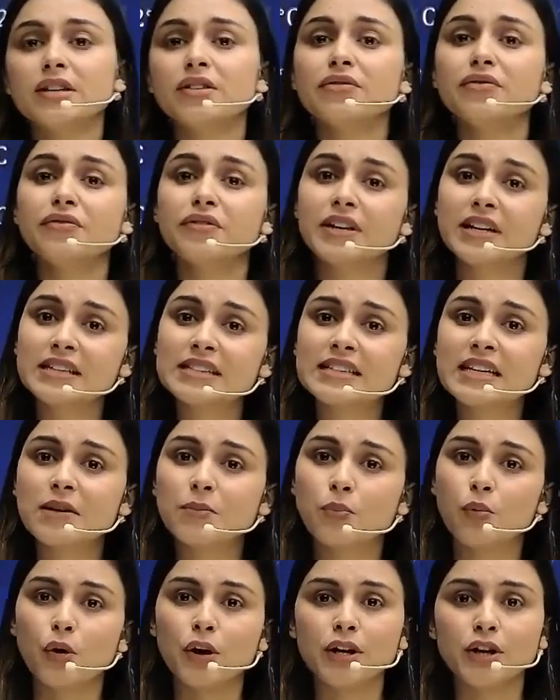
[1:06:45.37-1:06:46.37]
freezing
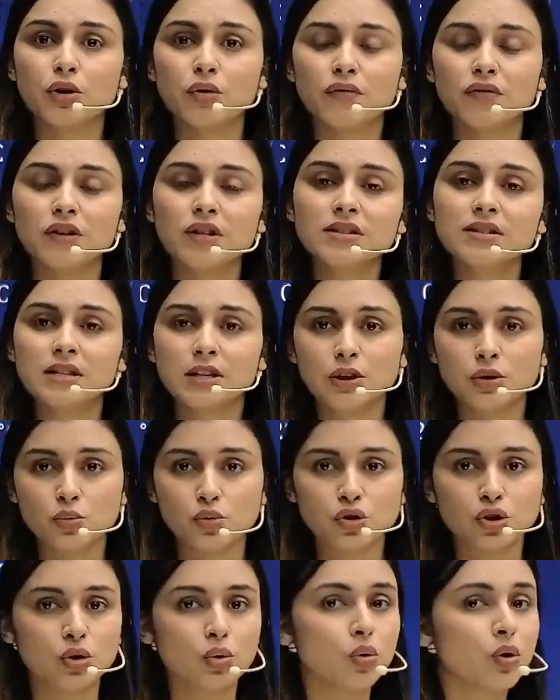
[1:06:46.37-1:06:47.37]
point of the
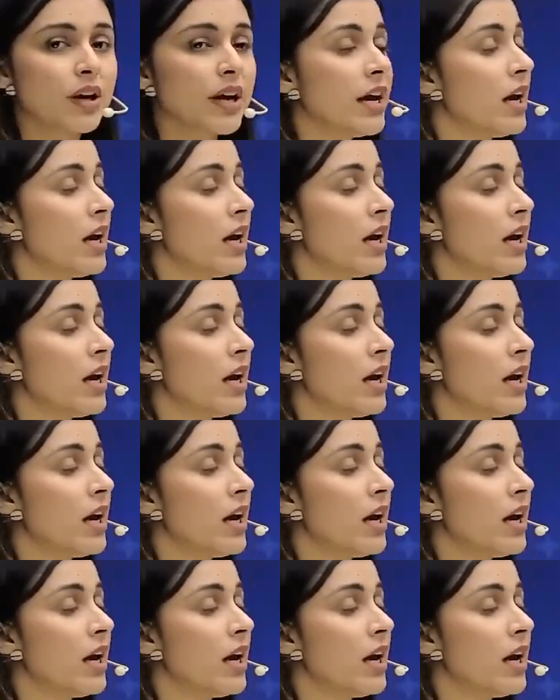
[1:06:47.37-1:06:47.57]
solution. Okay.